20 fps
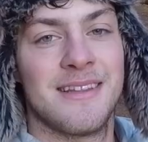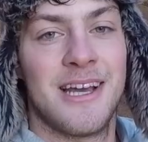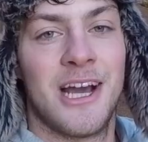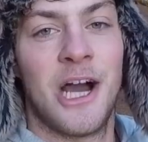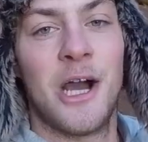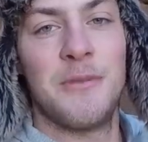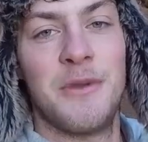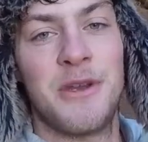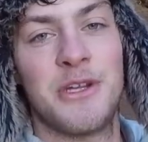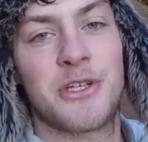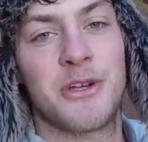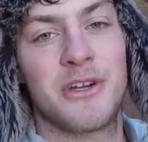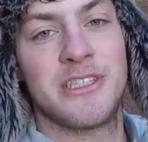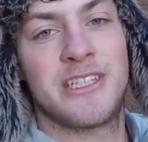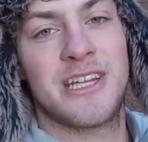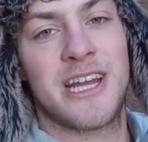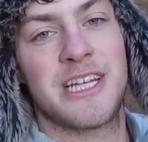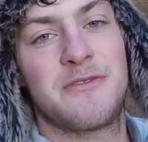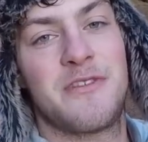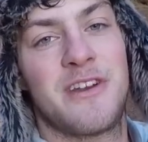I hope you enjoyed
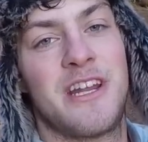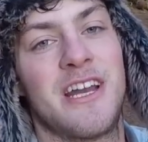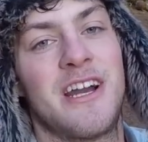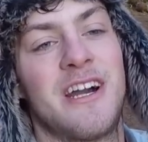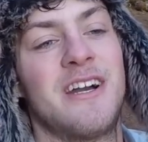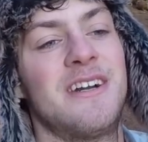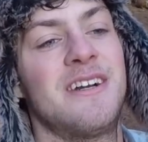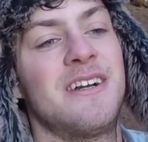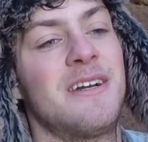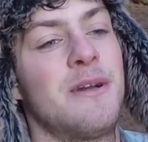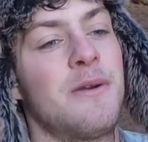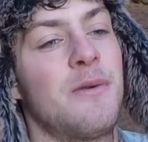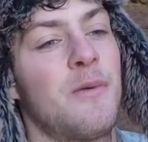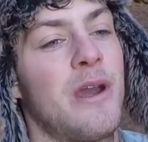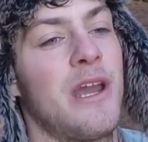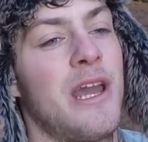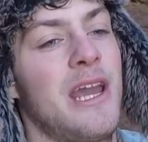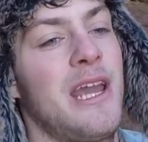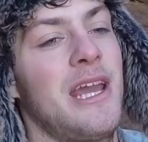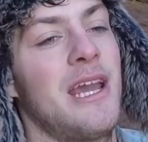today's video.
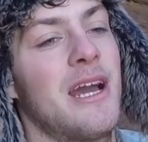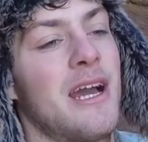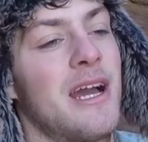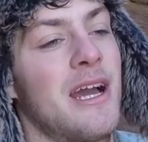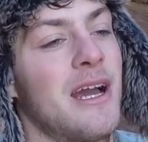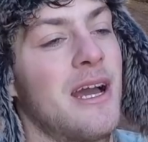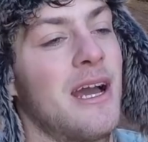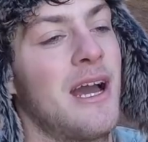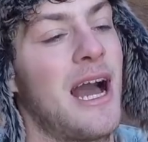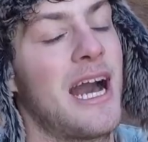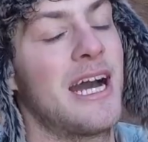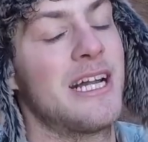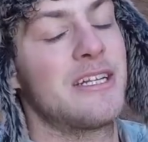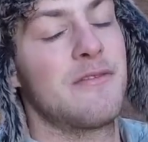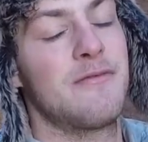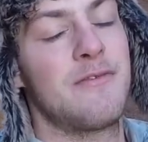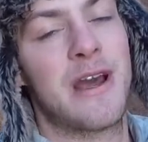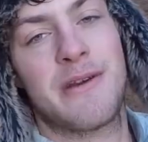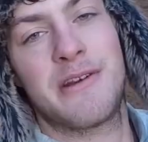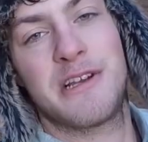We had a
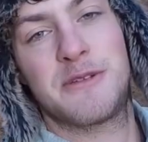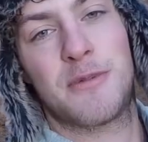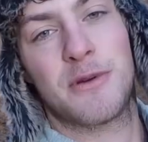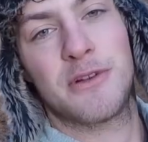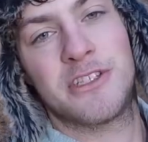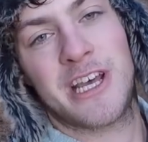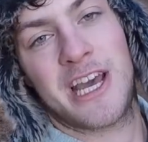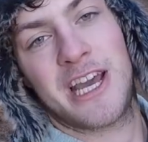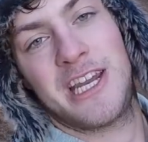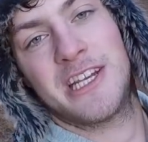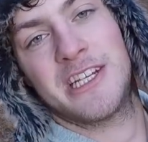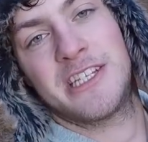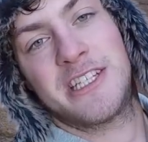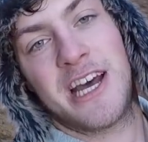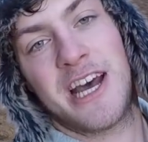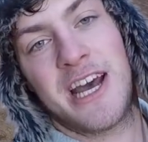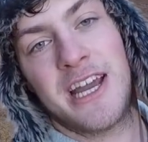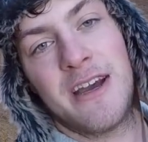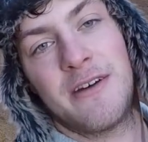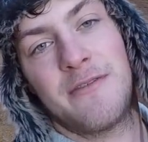very spontaneous
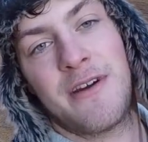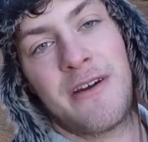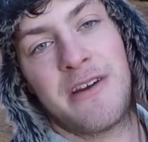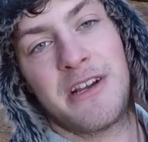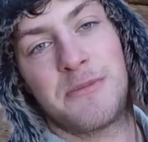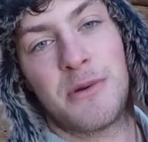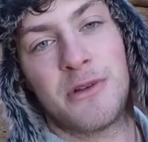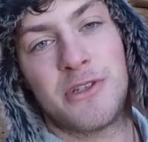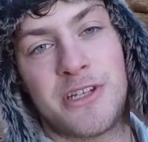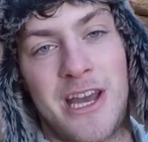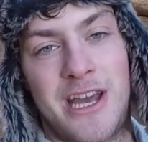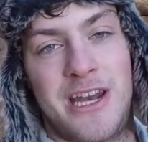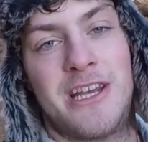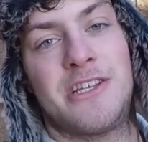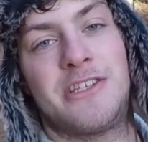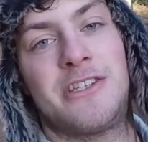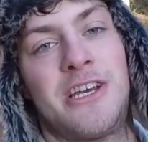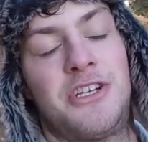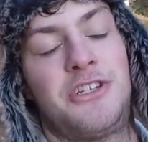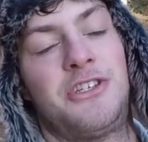day, a very
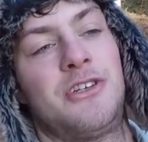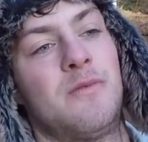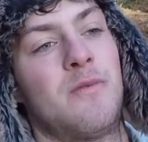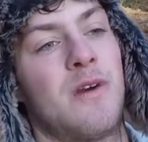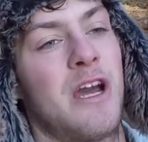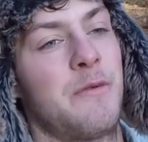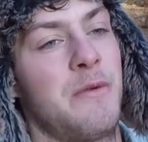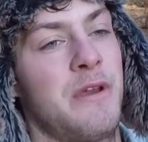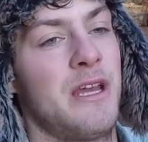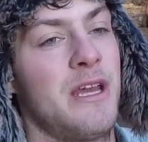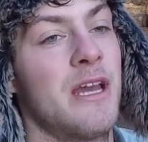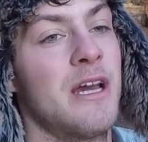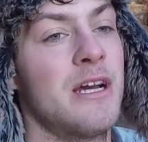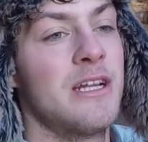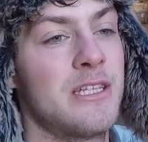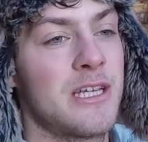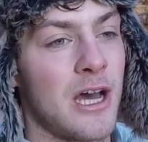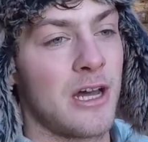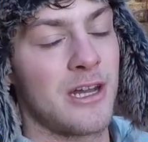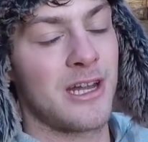spontaneous session where we
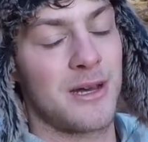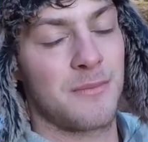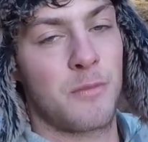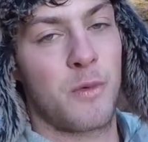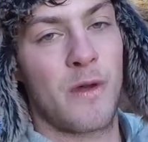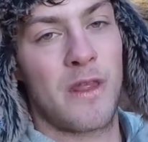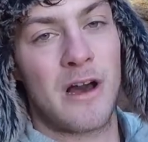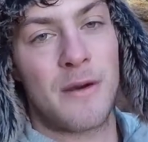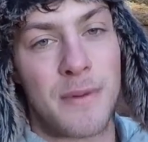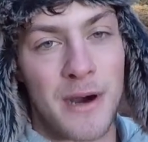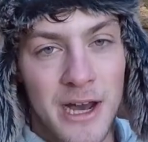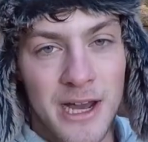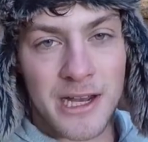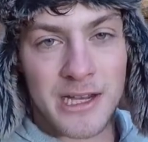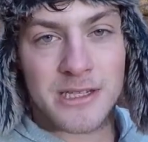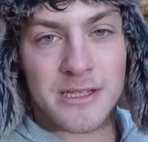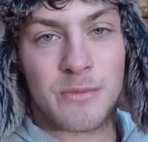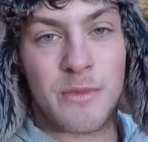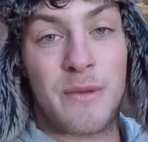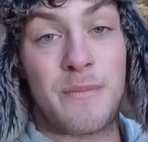turned up with our
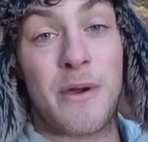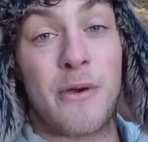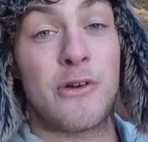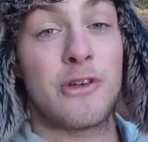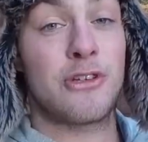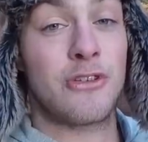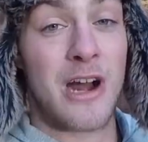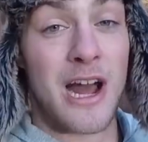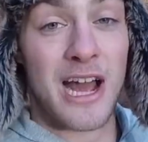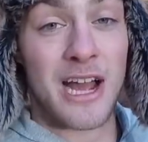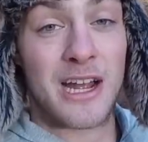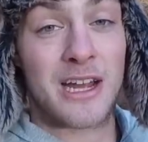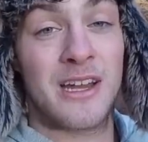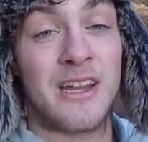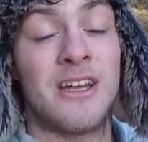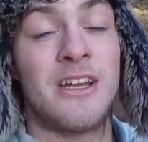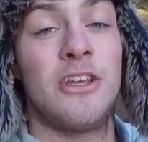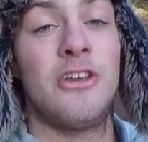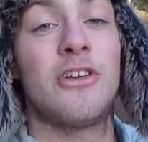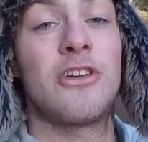bikes, we built a track.
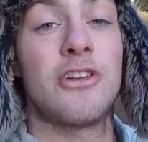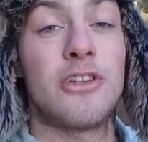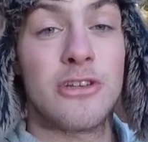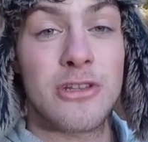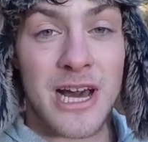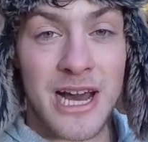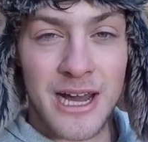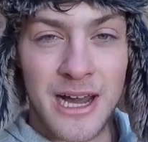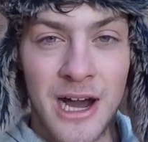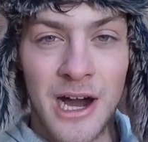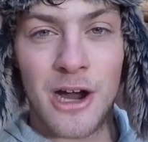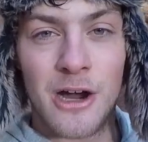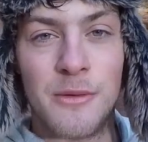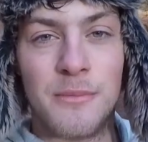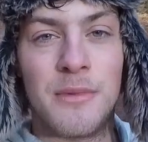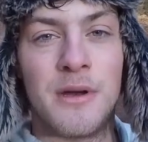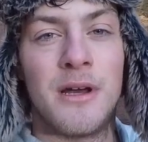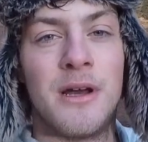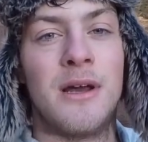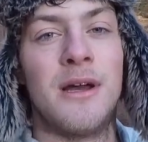You can do that at
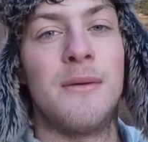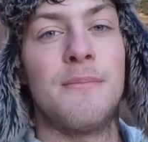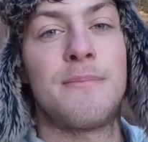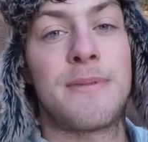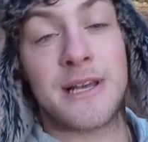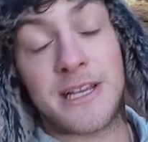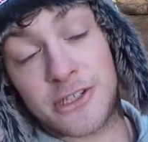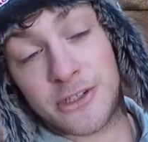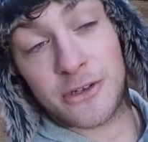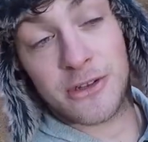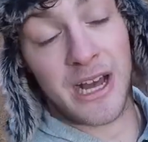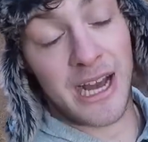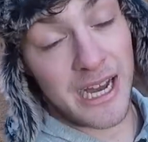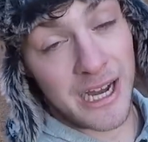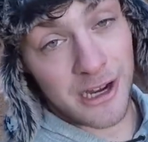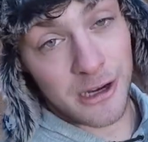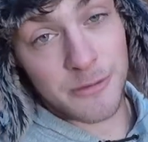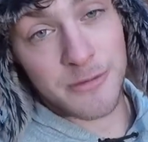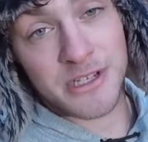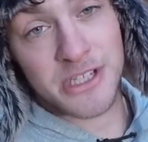home. Please do that at
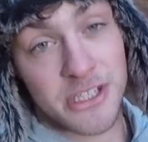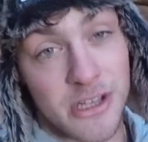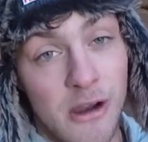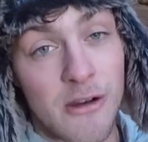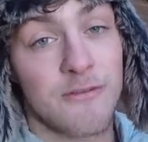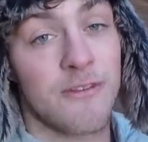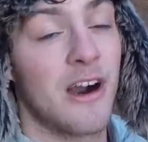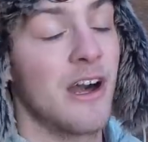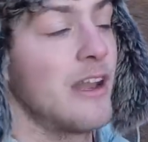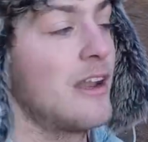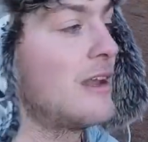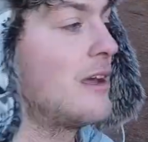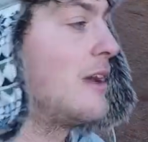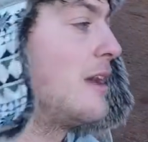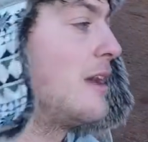home, it's so fun.